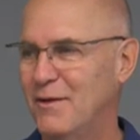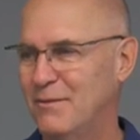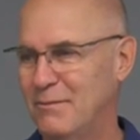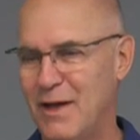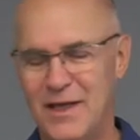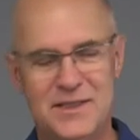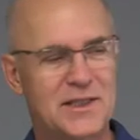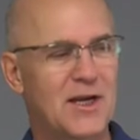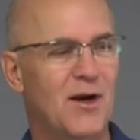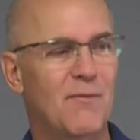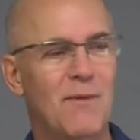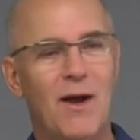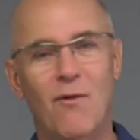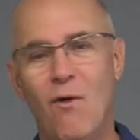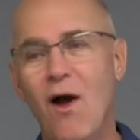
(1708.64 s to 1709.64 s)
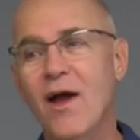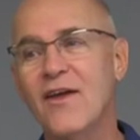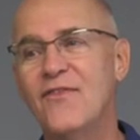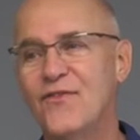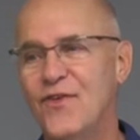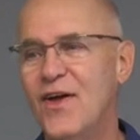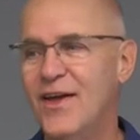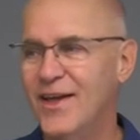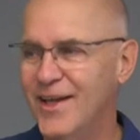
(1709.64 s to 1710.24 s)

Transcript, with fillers: I scare my wife.